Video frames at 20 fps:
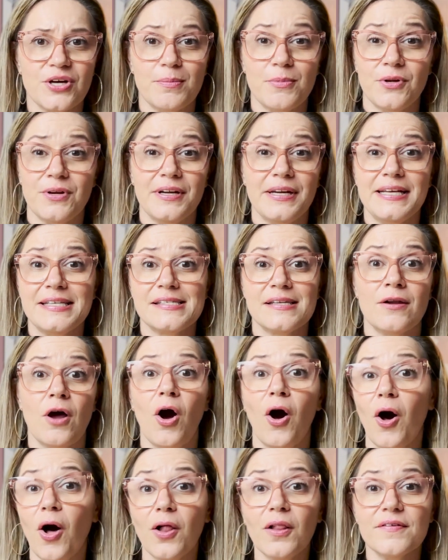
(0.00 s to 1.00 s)
communities in
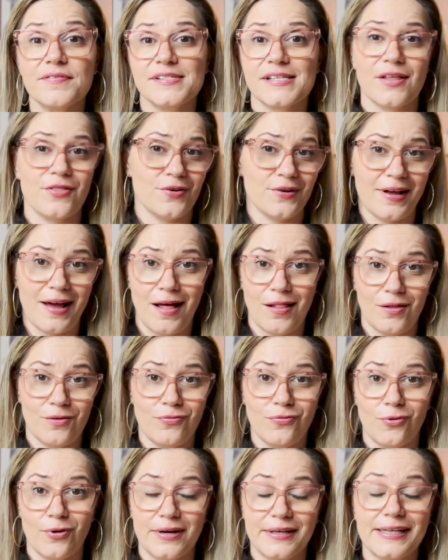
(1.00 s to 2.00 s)
all of Southern
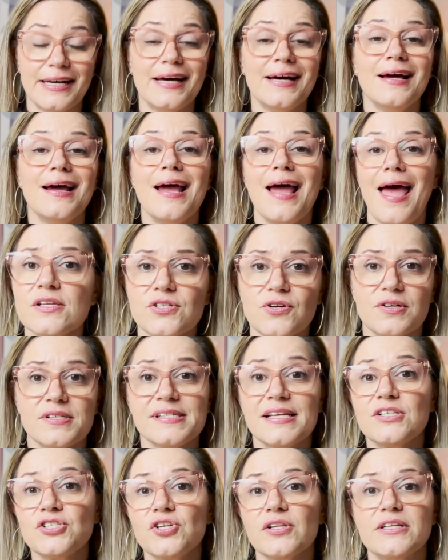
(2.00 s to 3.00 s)
California. So you're
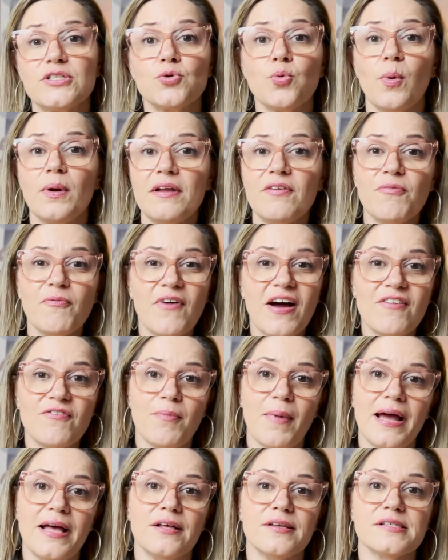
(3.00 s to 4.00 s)
essentially 25
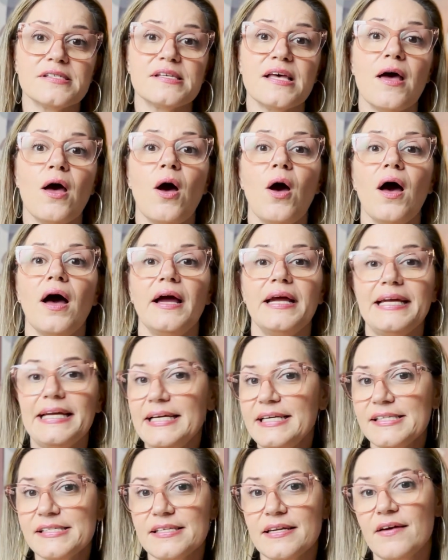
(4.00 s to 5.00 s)
miles
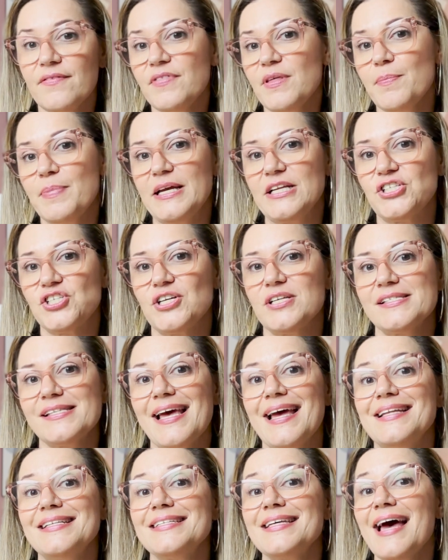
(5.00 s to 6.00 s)
east of the beaches
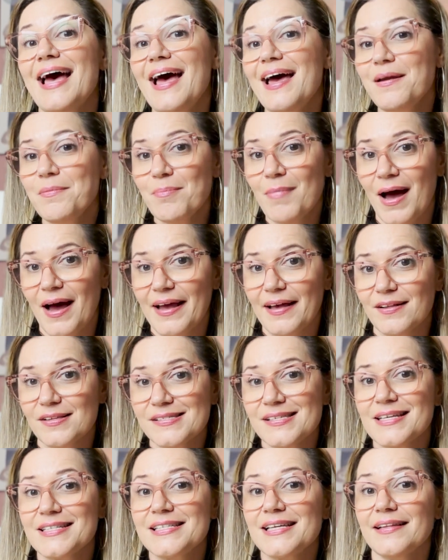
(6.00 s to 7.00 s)
and 10
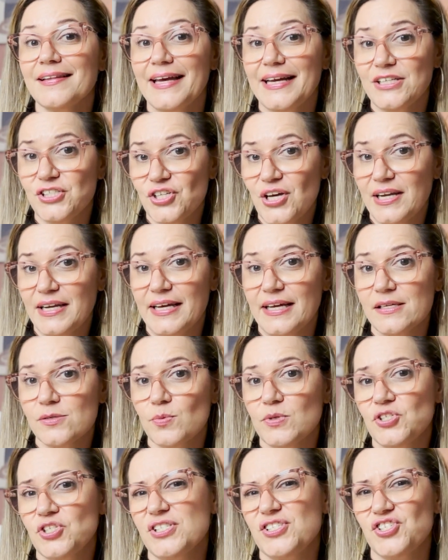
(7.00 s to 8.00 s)
miles to Lake Jennings,
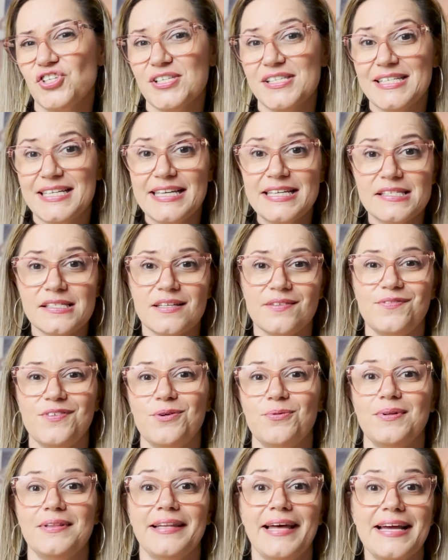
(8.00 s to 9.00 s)
which is just east of
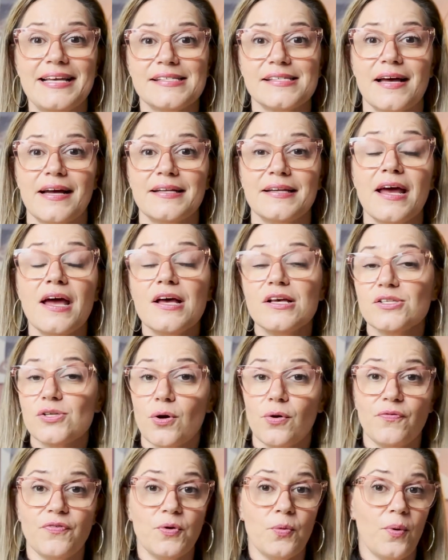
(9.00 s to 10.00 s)
you in Lakeside.
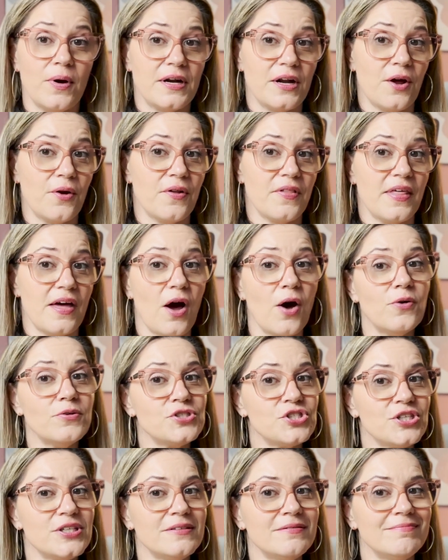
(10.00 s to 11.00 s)
So if you want to go to the
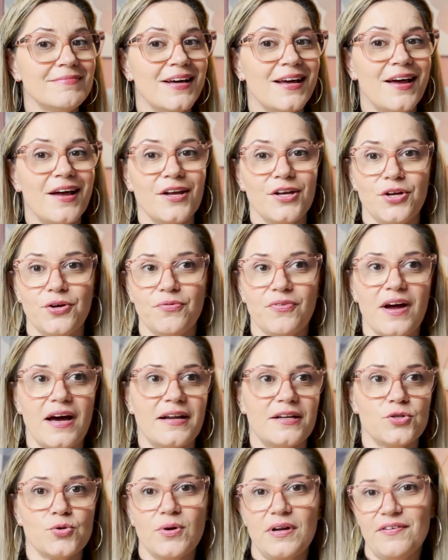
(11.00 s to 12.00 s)
ocean, you've got
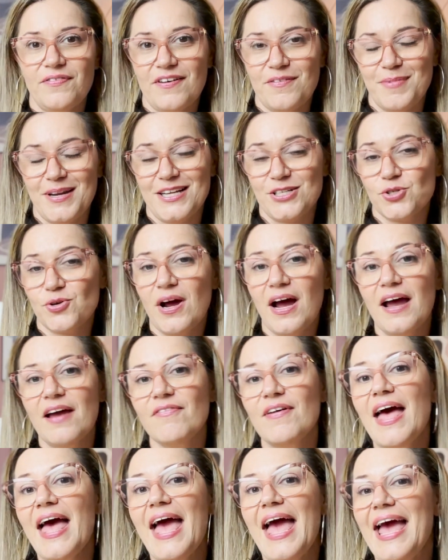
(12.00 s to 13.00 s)
a 25-minute drive,
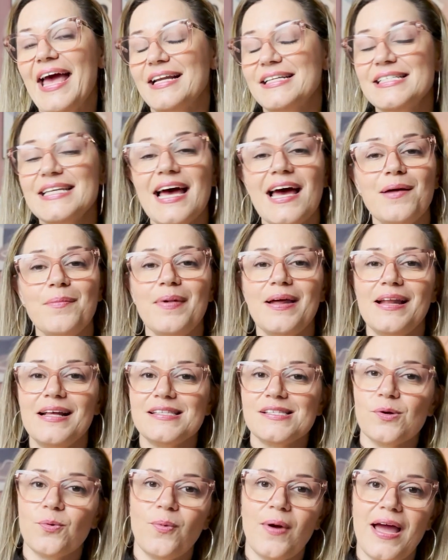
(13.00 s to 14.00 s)
and 10
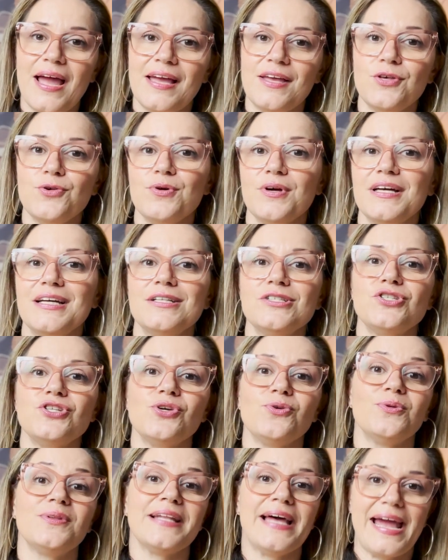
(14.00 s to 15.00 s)
minutes away, you can
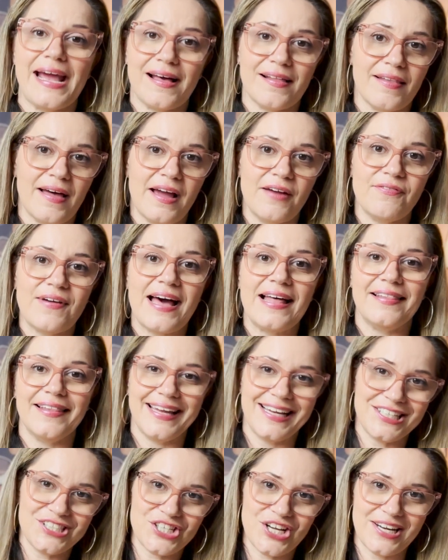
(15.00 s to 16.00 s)
do lake life at
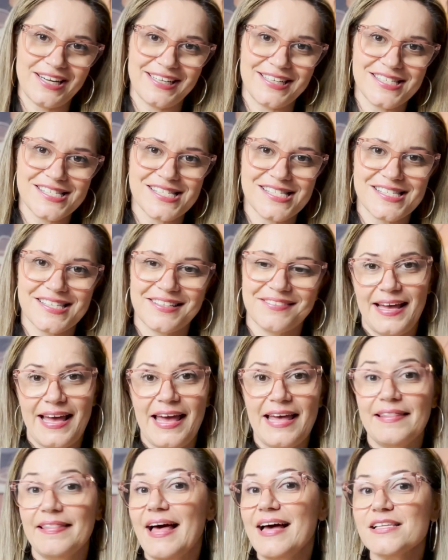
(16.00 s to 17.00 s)
Lake Jennings.
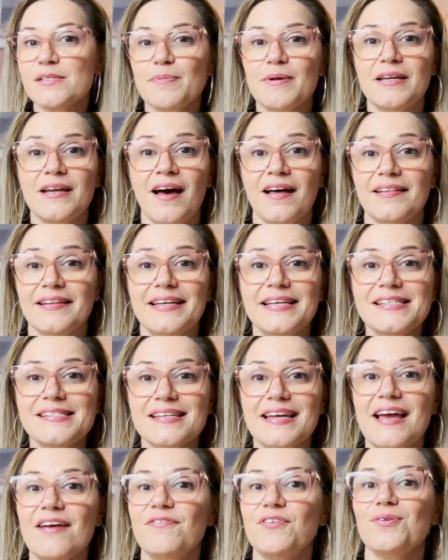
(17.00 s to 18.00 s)
And last but not least,
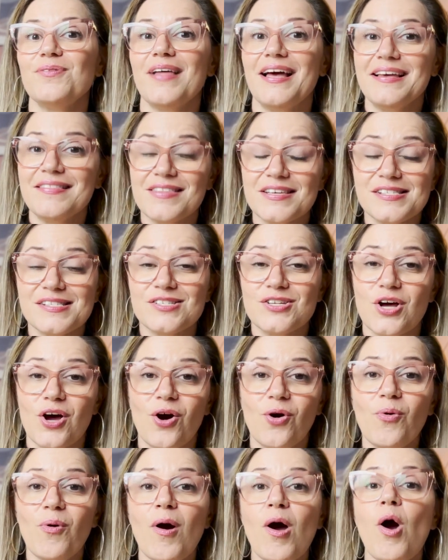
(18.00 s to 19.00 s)
if you like the
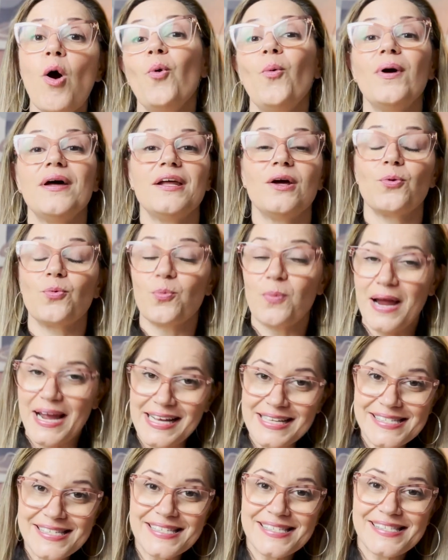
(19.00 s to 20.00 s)
snow, when it
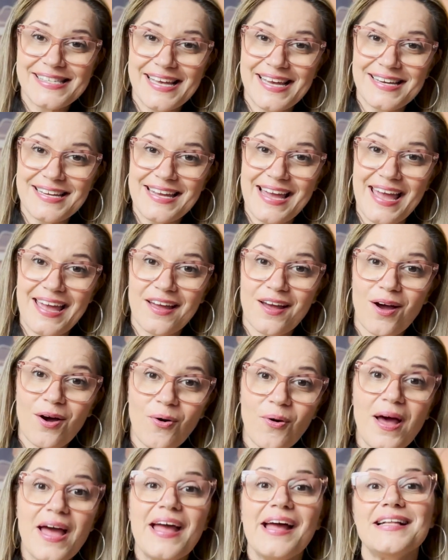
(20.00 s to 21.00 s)
rains in San
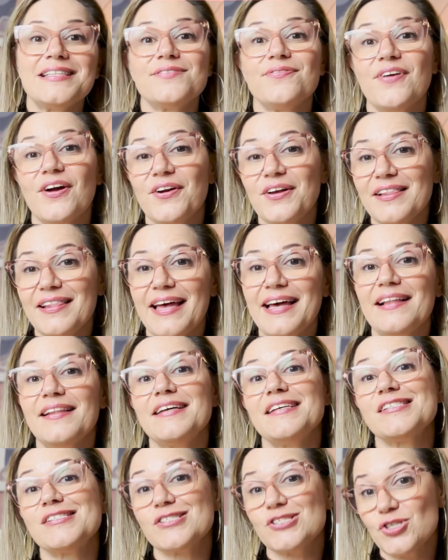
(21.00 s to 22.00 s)
Diego, it's very
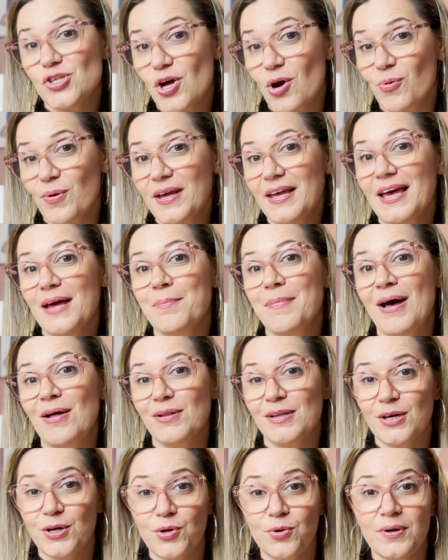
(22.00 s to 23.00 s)
likely snowing in Mount
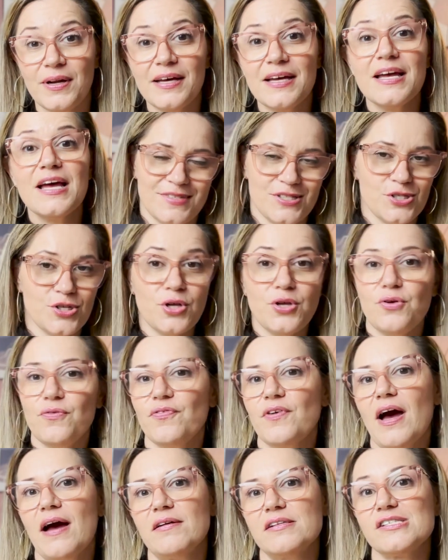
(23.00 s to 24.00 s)
Laguna. So you've
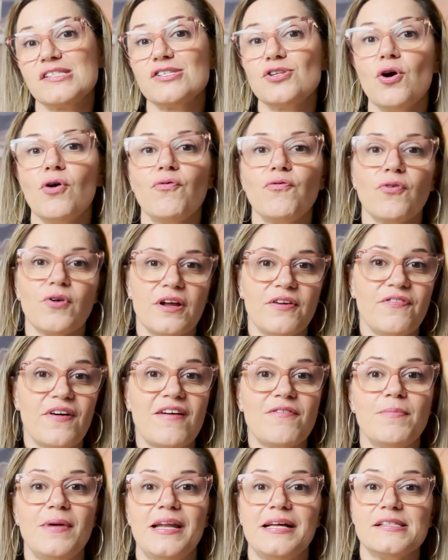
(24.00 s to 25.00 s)
got snow
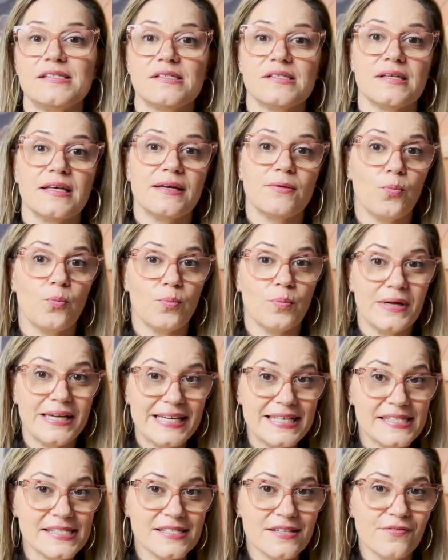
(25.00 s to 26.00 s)
45 minutes
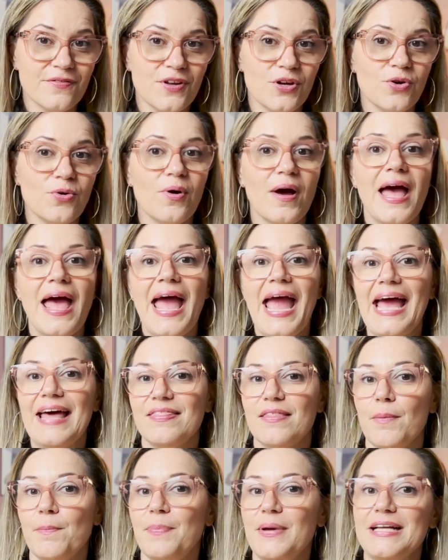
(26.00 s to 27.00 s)
east of you
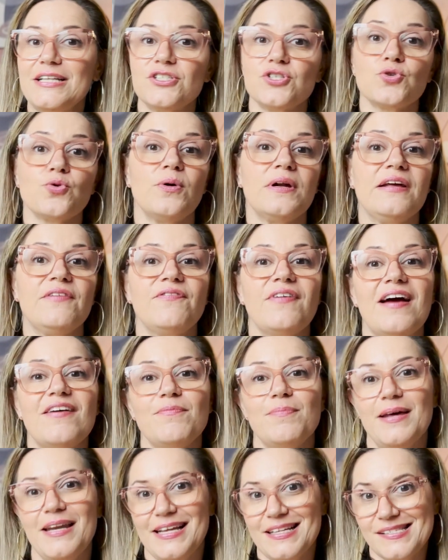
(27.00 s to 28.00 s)
and the beach 25
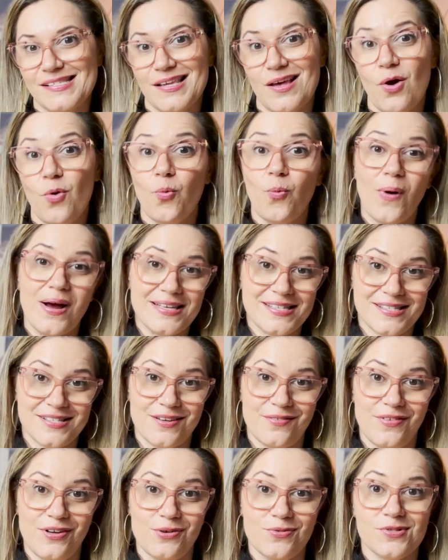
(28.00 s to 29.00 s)
minutes west
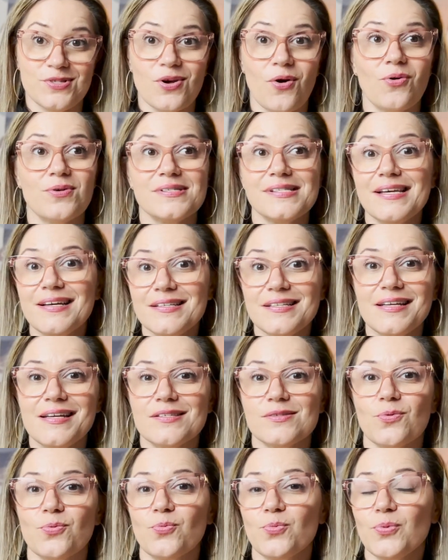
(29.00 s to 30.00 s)
of you. So Santee
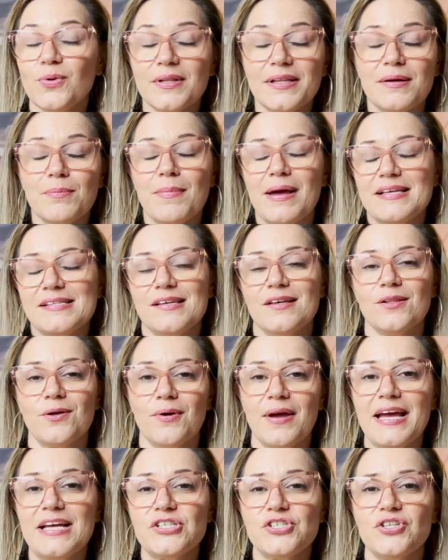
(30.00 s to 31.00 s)
is a really amazing
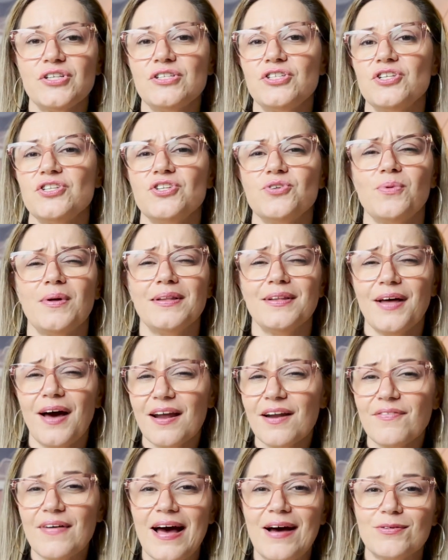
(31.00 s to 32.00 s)
location to do a
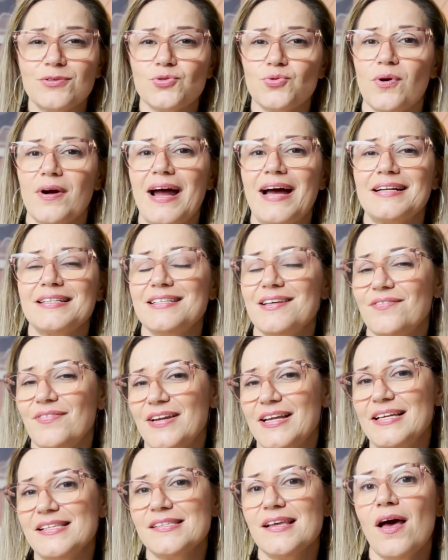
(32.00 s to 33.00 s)
lot of outdoor
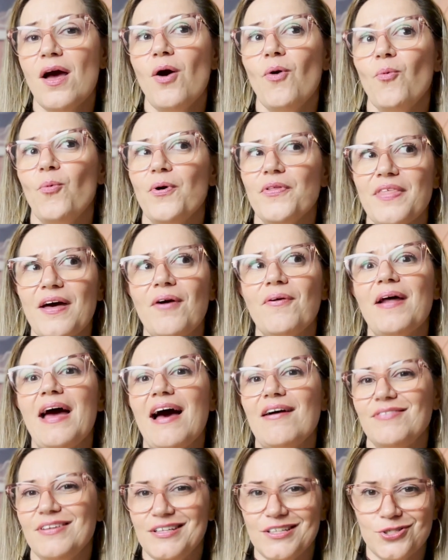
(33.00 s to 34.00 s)
activities without
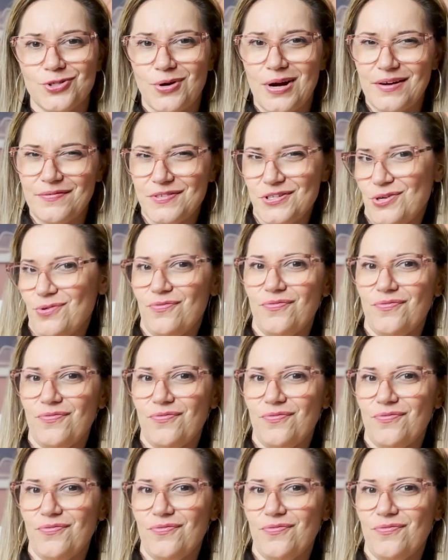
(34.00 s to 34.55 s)
having to drive too